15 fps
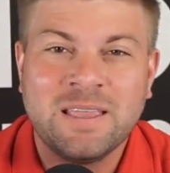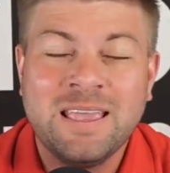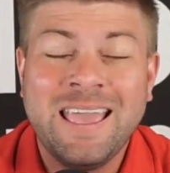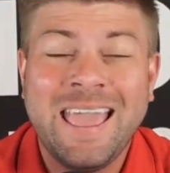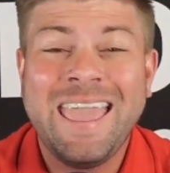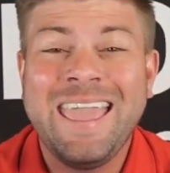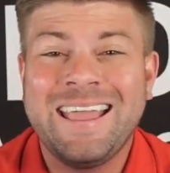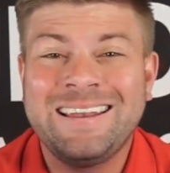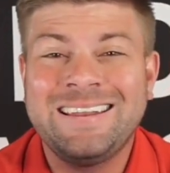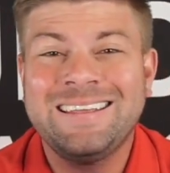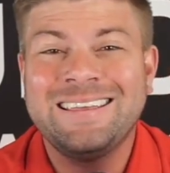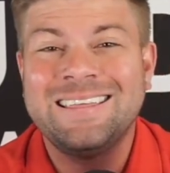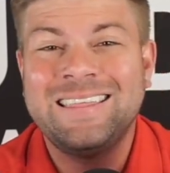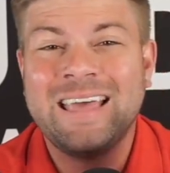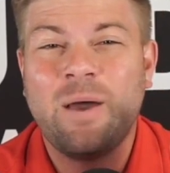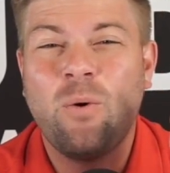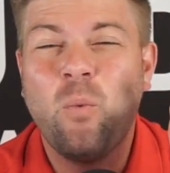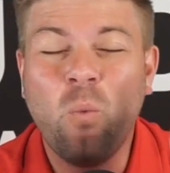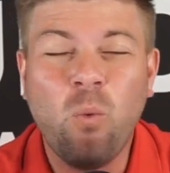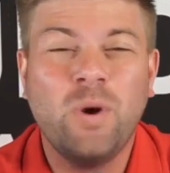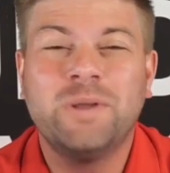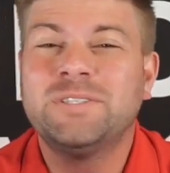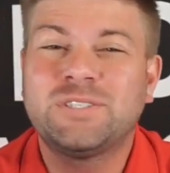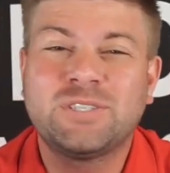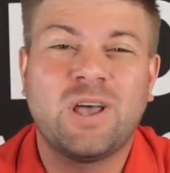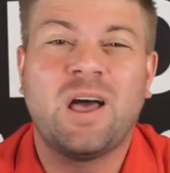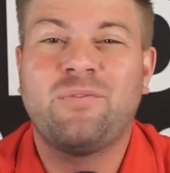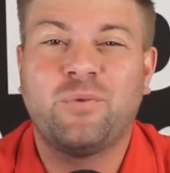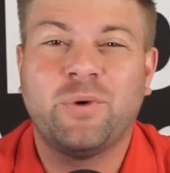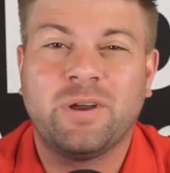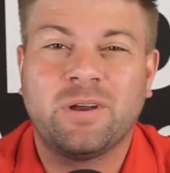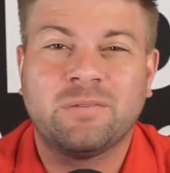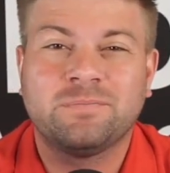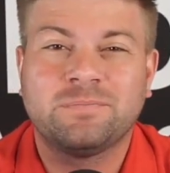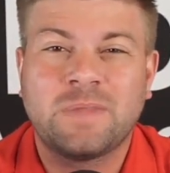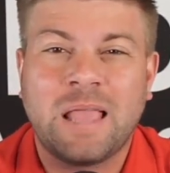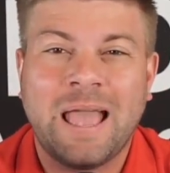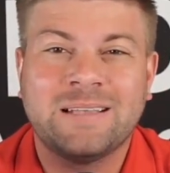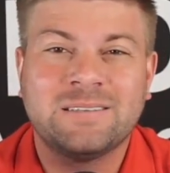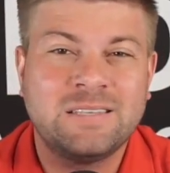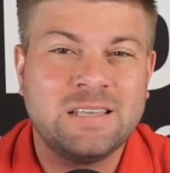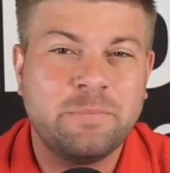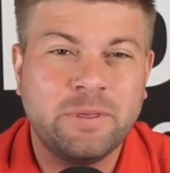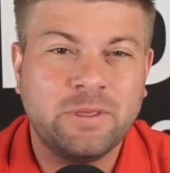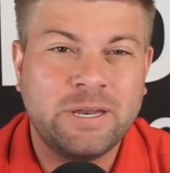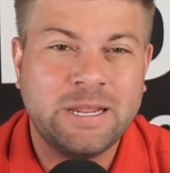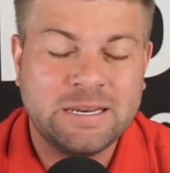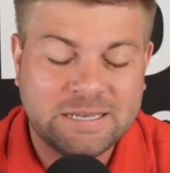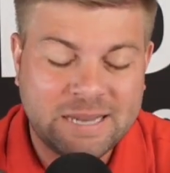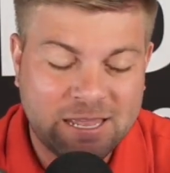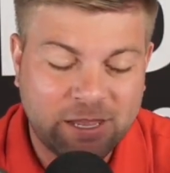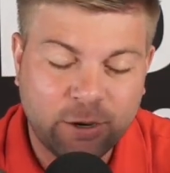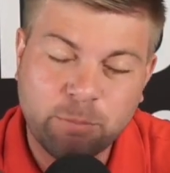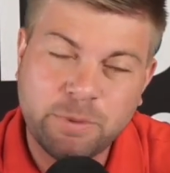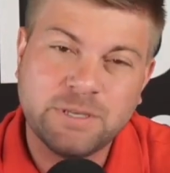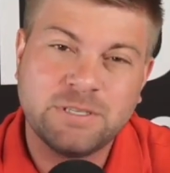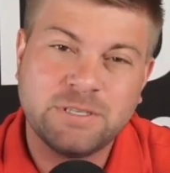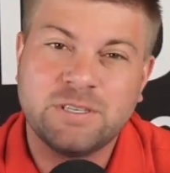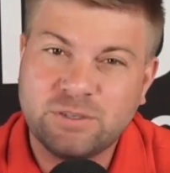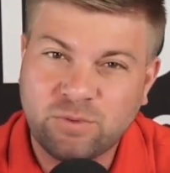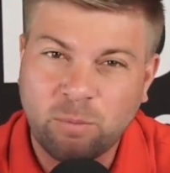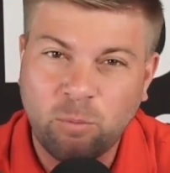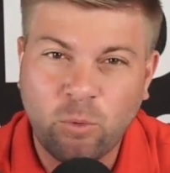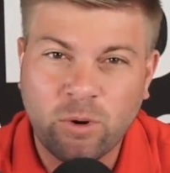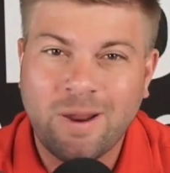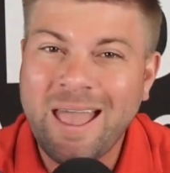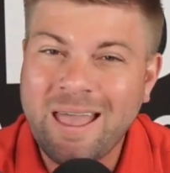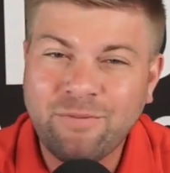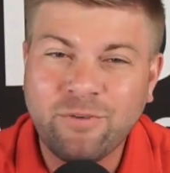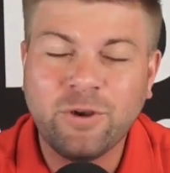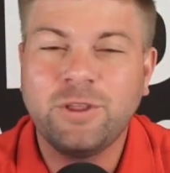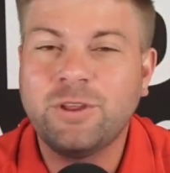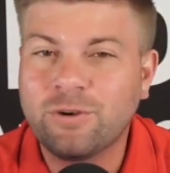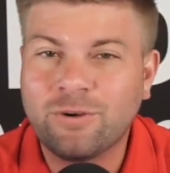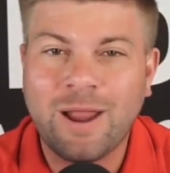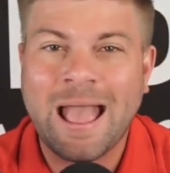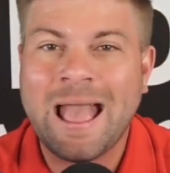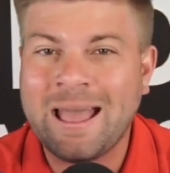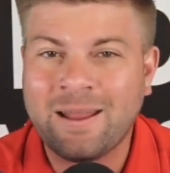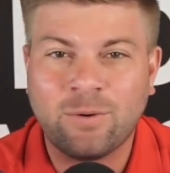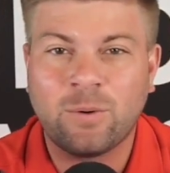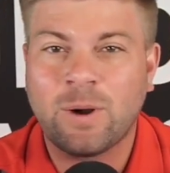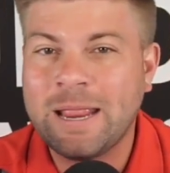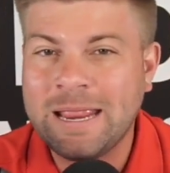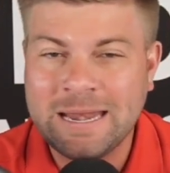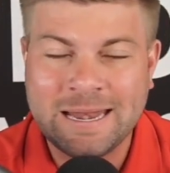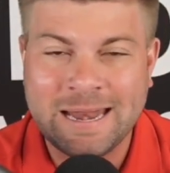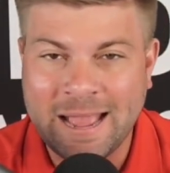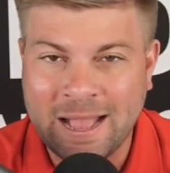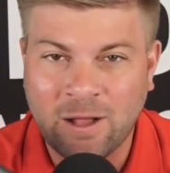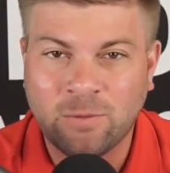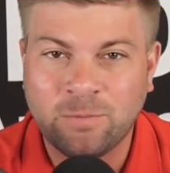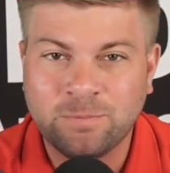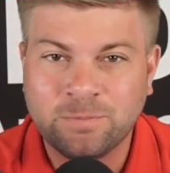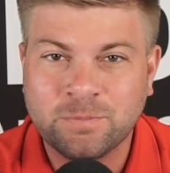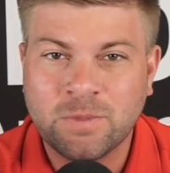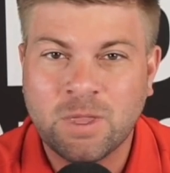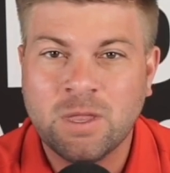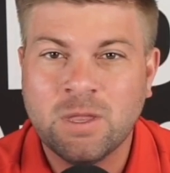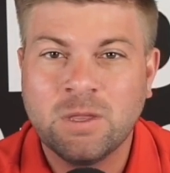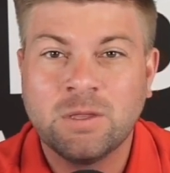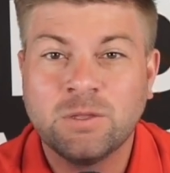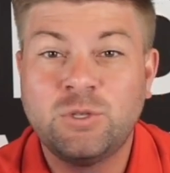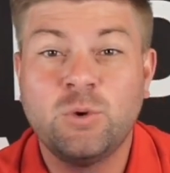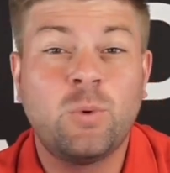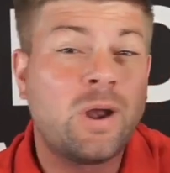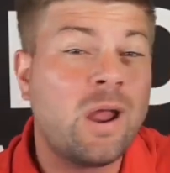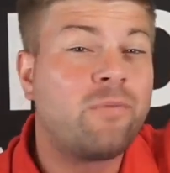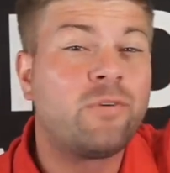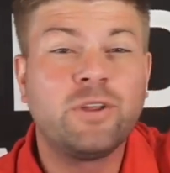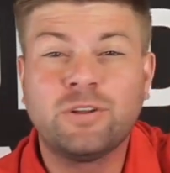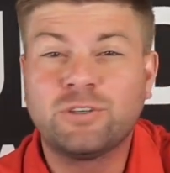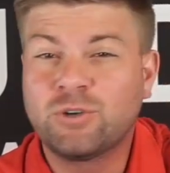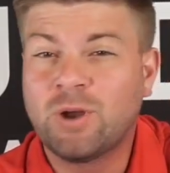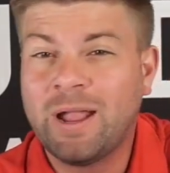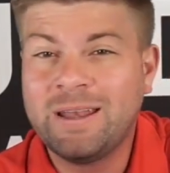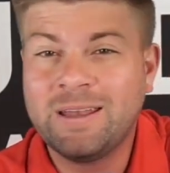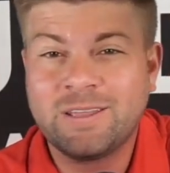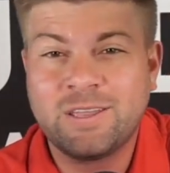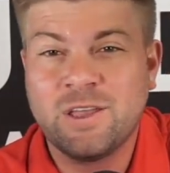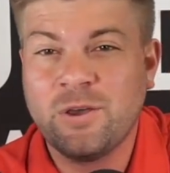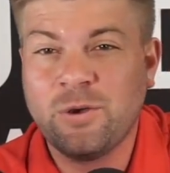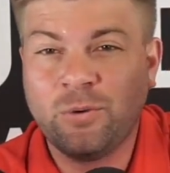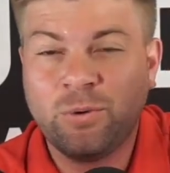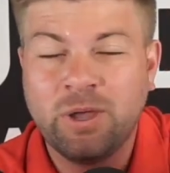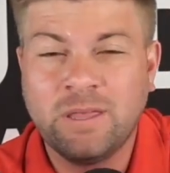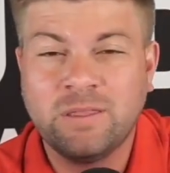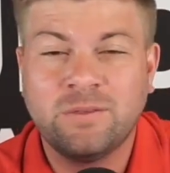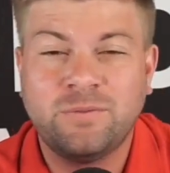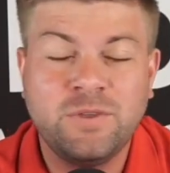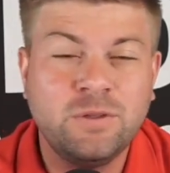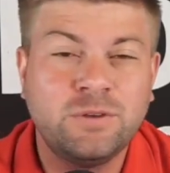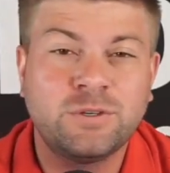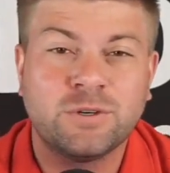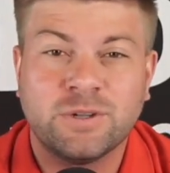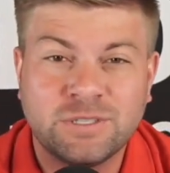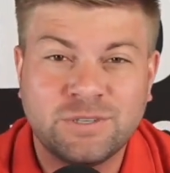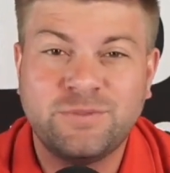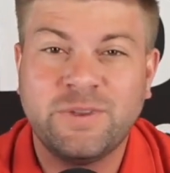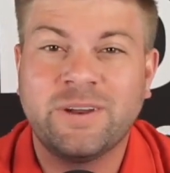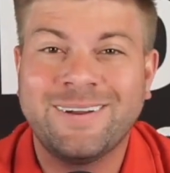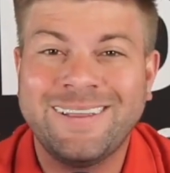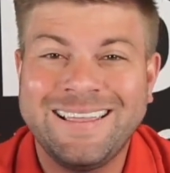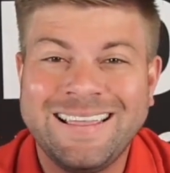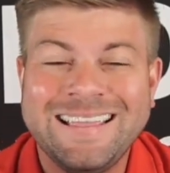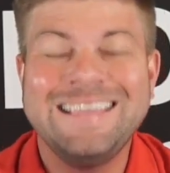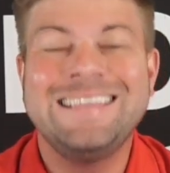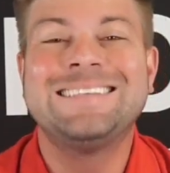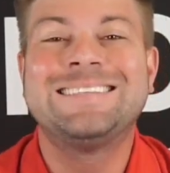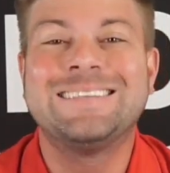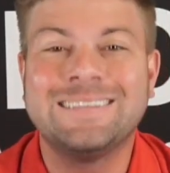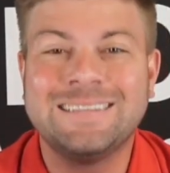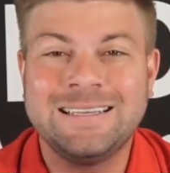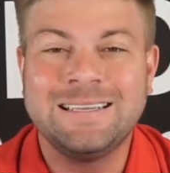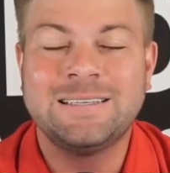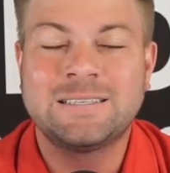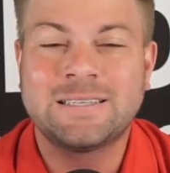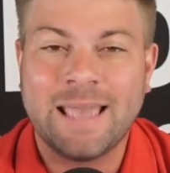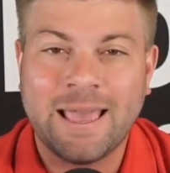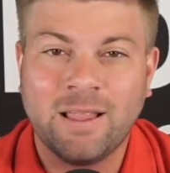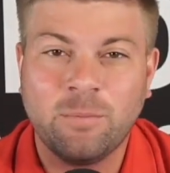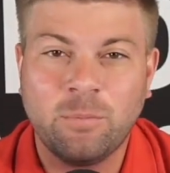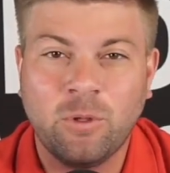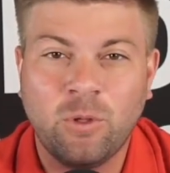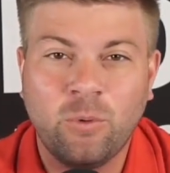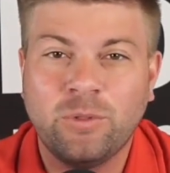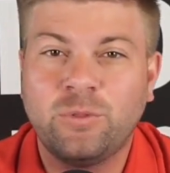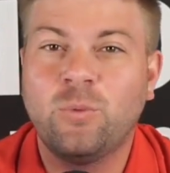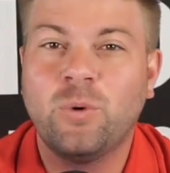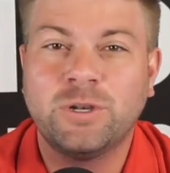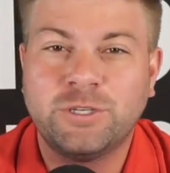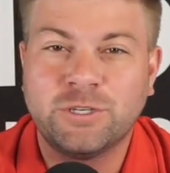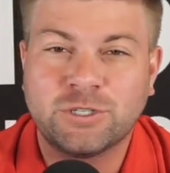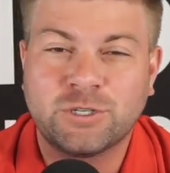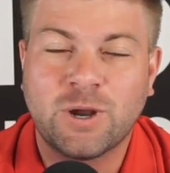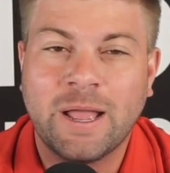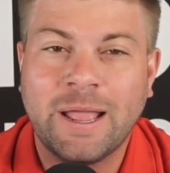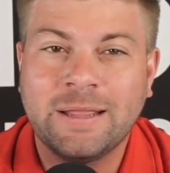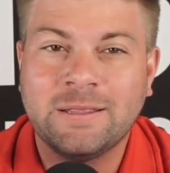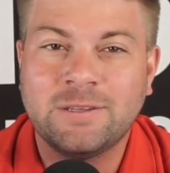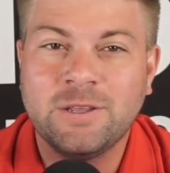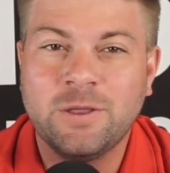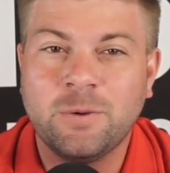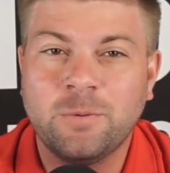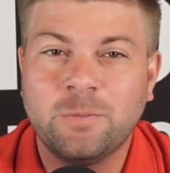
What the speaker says: And that one software has the ability to take your business from wherever you're at right now to wherever you're trying to go in the future. It's very easily scalable with what you're trying to do.